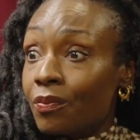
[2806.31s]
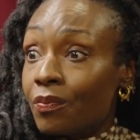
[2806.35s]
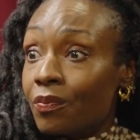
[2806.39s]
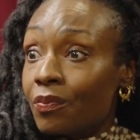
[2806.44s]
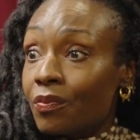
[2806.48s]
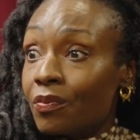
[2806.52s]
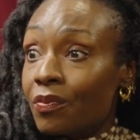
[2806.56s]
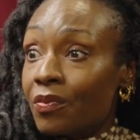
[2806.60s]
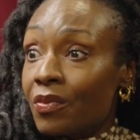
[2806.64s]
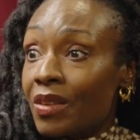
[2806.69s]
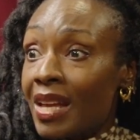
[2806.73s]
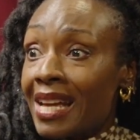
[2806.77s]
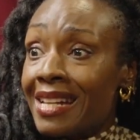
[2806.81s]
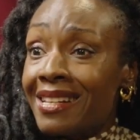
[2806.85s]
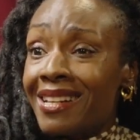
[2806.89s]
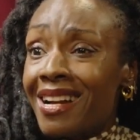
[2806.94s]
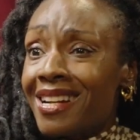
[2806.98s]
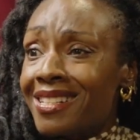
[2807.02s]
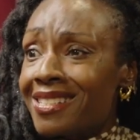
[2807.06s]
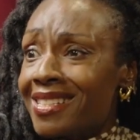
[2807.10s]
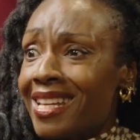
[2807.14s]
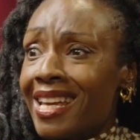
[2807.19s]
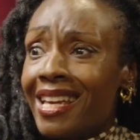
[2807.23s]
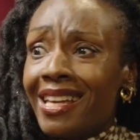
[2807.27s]
and
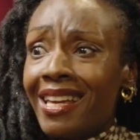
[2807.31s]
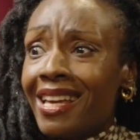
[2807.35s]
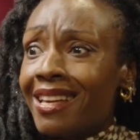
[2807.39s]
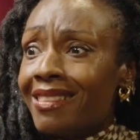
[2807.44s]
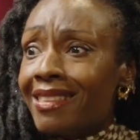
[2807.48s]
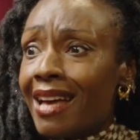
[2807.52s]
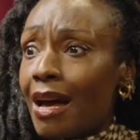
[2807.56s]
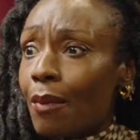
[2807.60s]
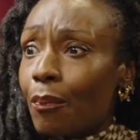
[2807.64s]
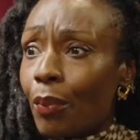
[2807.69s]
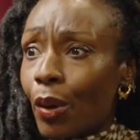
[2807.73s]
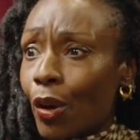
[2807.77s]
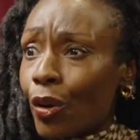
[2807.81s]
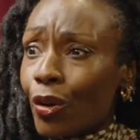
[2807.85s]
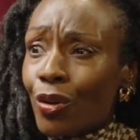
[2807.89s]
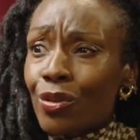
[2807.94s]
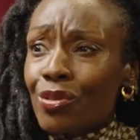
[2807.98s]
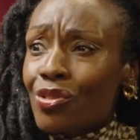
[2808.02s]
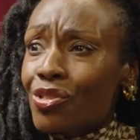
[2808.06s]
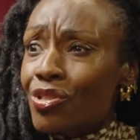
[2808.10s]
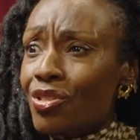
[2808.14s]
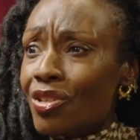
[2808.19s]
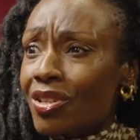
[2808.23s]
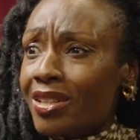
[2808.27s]
not taking that
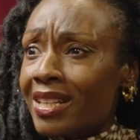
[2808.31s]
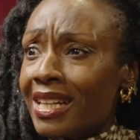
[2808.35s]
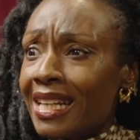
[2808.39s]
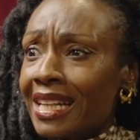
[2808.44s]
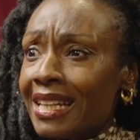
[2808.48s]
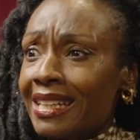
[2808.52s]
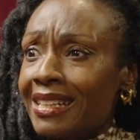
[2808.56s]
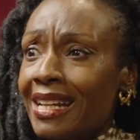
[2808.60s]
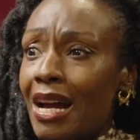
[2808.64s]
personally,